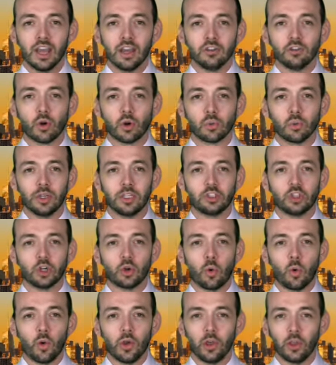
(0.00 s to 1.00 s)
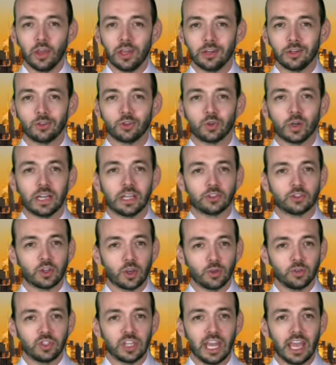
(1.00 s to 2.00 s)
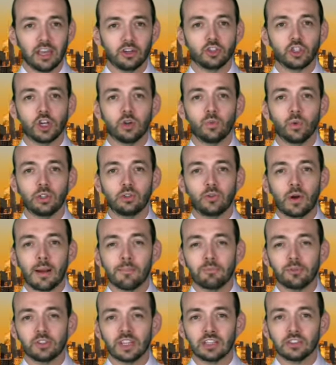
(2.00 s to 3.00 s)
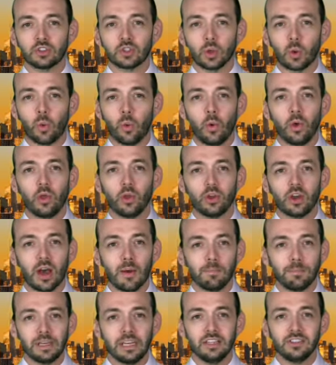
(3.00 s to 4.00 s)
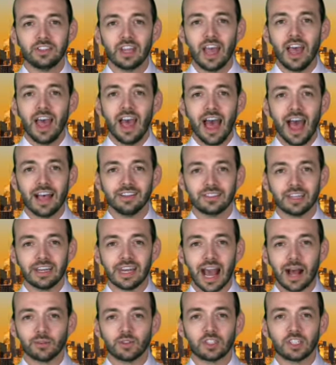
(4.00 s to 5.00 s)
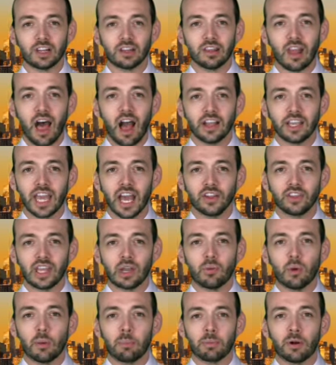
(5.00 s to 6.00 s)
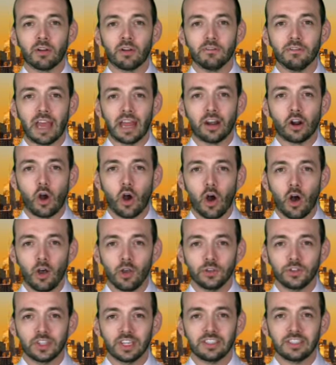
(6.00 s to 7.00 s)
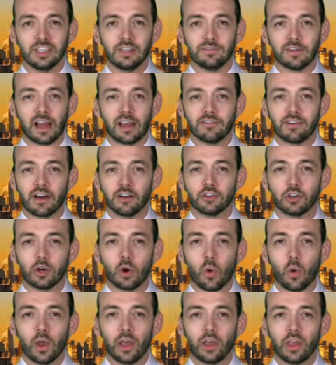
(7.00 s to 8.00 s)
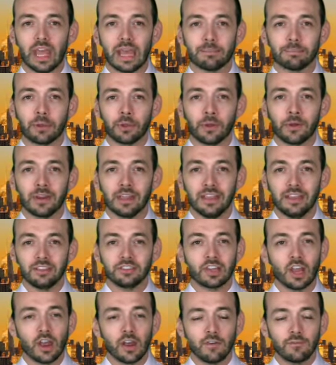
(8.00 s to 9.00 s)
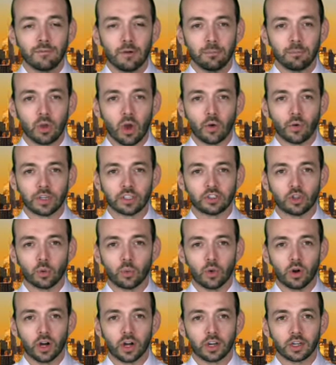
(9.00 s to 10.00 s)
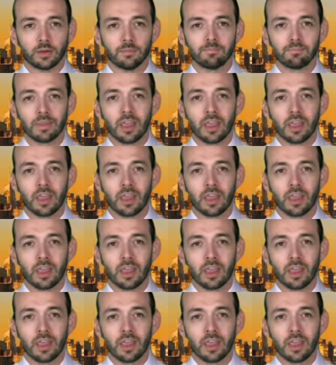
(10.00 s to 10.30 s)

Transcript: Norwegian Oil Industry Association, which represents the oil companies, has announced a lockout that will prevent all 6,500 oil employees from going to work.